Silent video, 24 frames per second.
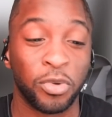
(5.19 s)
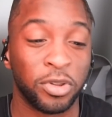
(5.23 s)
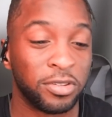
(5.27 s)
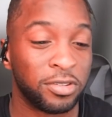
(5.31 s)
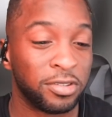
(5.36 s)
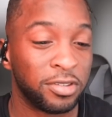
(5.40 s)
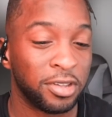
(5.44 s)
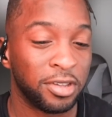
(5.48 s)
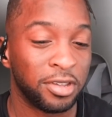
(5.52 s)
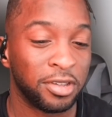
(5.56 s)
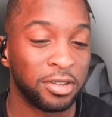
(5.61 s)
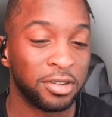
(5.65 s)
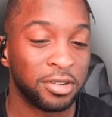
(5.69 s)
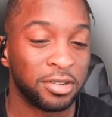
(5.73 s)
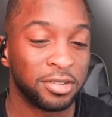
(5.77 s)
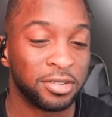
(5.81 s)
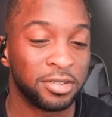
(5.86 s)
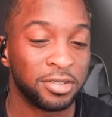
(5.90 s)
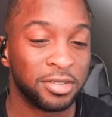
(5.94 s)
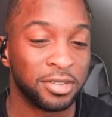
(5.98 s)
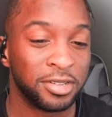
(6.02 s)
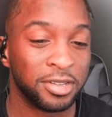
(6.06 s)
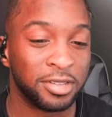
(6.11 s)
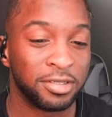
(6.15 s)
insane.
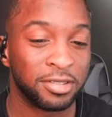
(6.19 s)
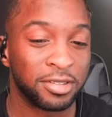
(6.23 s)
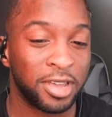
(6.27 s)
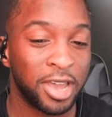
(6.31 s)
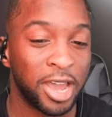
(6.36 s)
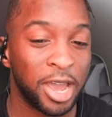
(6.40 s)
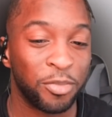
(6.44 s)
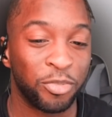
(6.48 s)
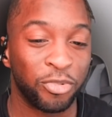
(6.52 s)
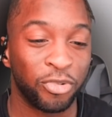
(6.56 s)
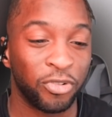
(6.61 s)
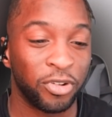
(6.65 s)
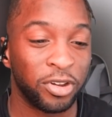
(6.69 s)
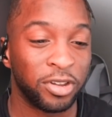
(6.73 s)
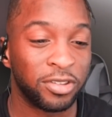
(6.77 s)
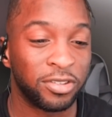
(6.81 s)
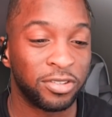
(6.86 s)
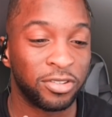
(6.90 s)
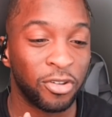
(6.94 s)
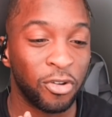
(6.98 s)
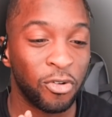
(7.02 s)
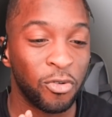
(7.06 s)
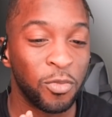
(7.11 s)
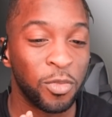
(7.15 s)
It's capturing
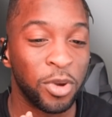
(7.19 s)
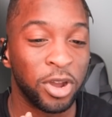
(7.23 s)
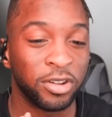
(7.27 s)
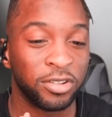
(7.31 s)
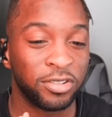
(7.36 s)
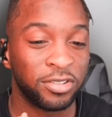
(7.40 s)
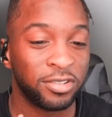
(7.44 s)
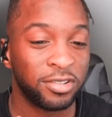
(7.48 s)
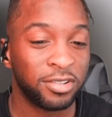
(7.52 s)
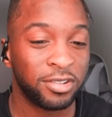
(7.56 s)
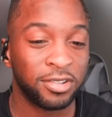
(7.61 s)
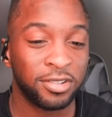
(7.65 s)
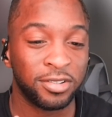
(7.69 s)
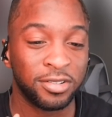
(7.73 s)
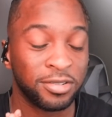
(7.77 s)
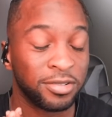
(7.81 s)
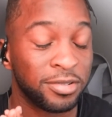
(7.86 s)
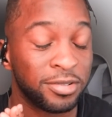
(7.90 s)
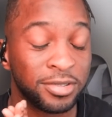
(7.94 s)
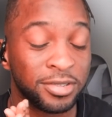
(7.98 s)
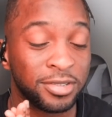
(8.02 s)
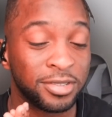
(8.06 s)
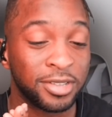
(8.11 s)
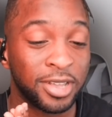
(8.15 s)
so much
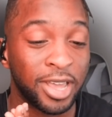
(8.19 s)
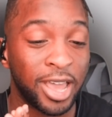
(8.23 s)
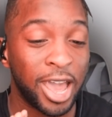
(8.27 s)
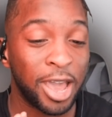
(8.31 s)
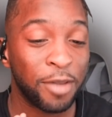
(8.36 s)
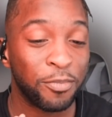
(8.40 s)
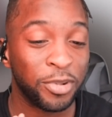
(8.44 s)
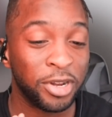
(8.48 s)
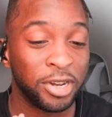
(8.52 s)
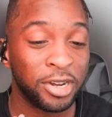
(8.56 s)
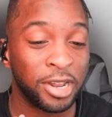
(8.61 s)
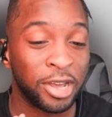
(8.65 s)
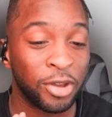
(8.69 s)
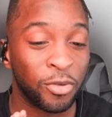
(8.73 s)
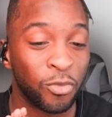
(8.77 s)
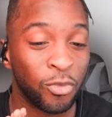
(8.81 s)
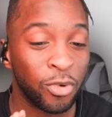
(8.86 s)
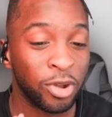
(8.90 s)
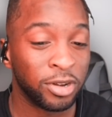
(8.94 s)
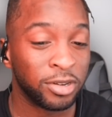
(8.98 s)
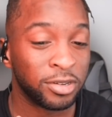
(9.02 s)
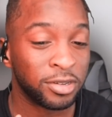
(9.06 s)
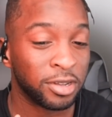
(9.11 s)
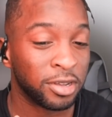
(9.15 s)
happening at
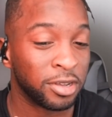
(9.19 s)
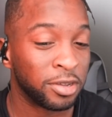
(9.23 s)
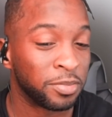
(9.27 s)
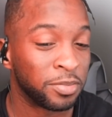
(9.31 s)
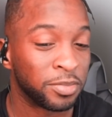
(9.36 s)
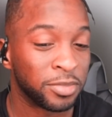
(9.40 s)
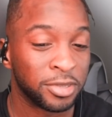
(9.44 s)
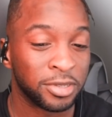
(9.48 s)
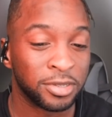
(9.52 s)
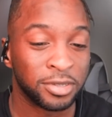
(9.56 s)
one time.